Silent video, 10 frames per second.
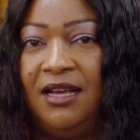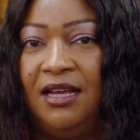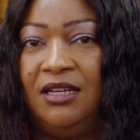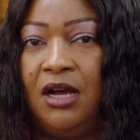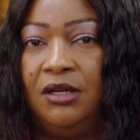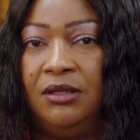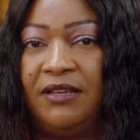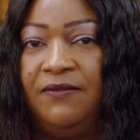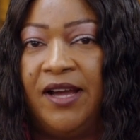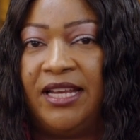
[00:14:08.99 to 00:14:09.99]
not
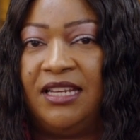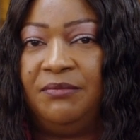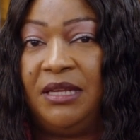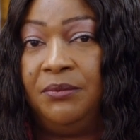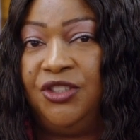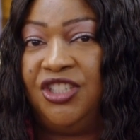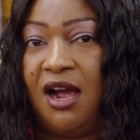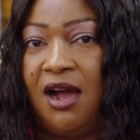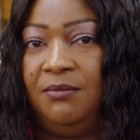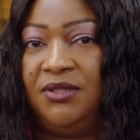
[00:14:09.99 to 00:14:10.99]
only finding people
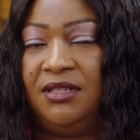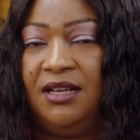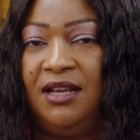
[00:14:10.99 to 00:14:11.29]
jobs,